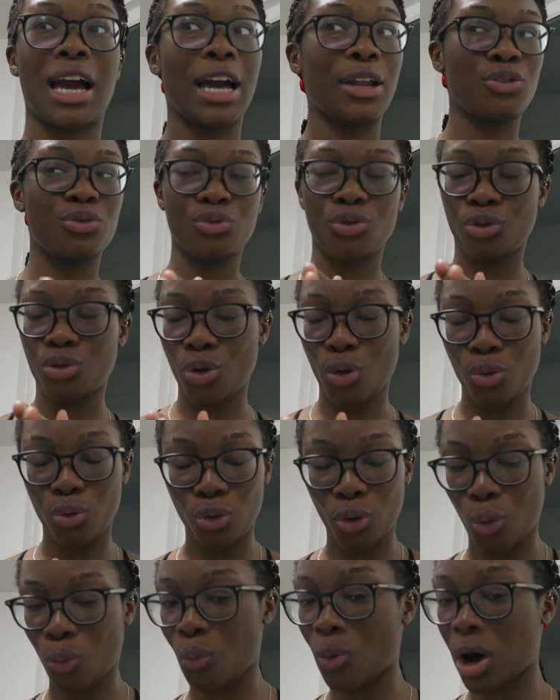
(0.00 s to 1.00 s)
I do not know
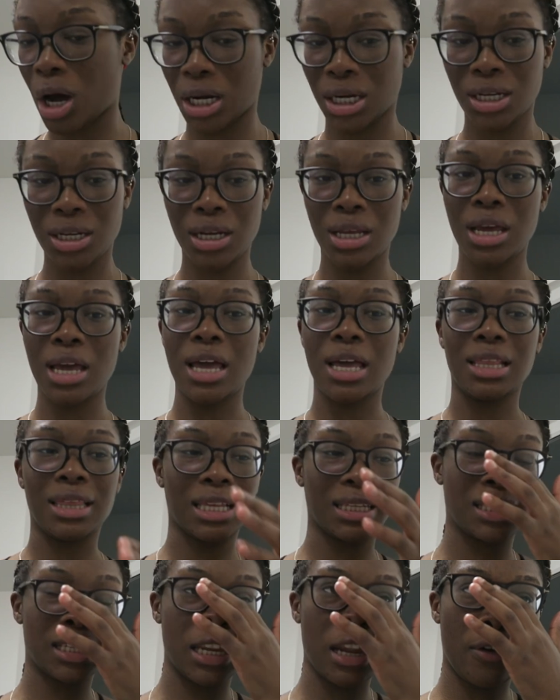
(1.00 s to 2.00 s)
not one
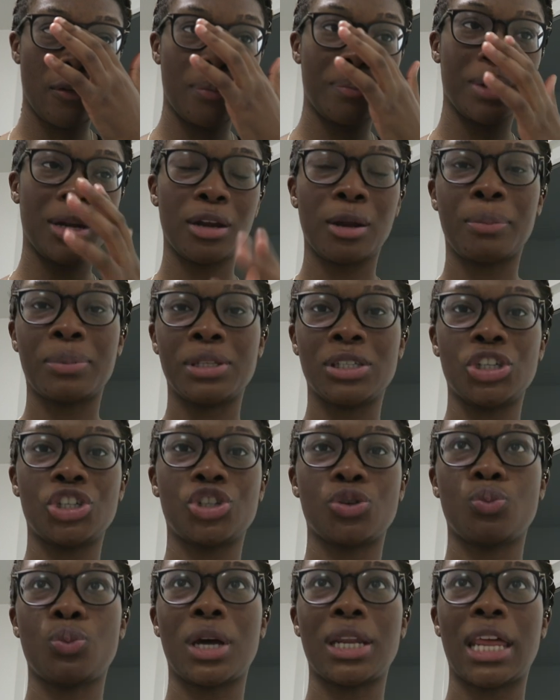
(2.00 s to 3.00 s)
that's never been in a
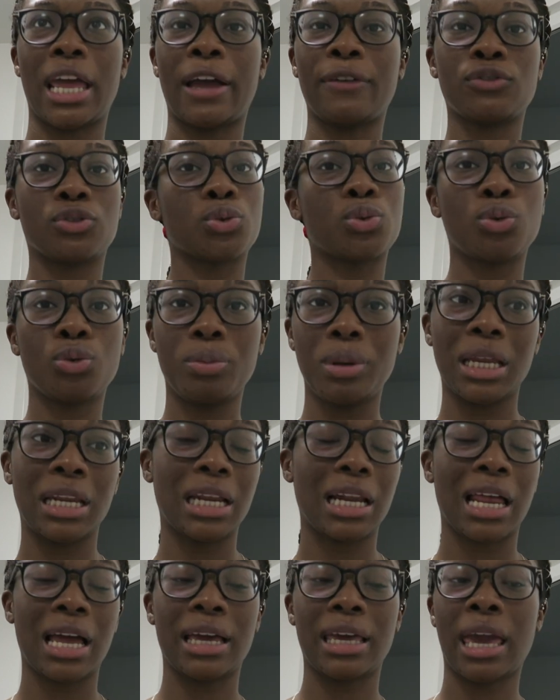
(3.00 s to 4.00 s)
position where they have to call me and
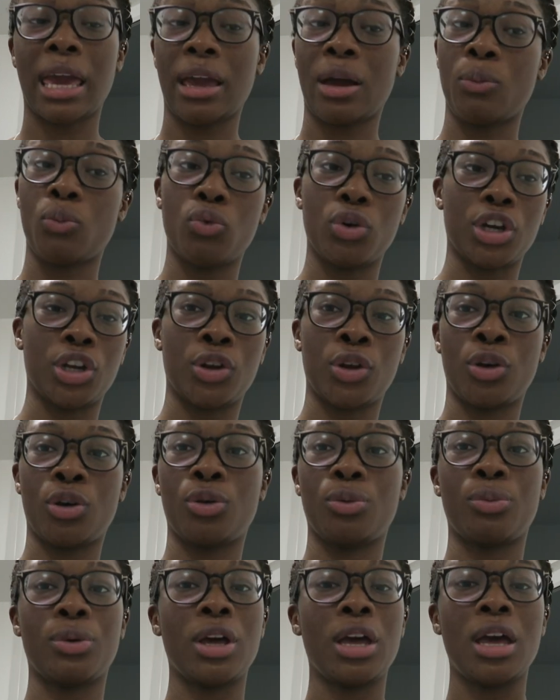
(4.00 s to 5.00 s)
they're like, hey, I'm walking
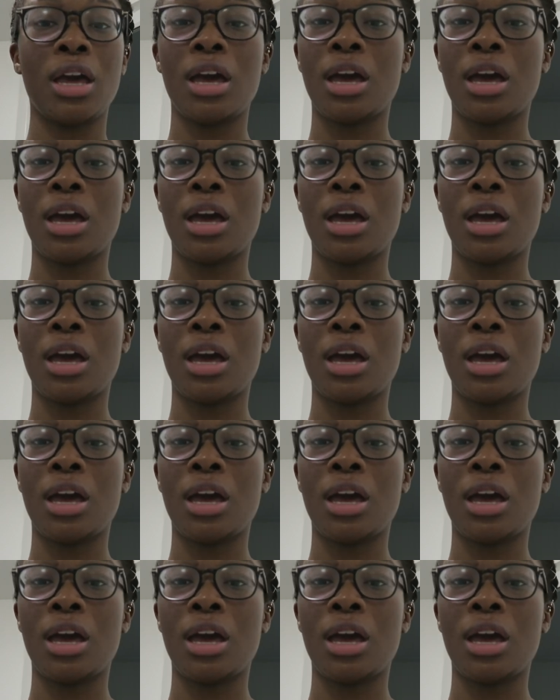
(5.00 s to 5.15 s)
home,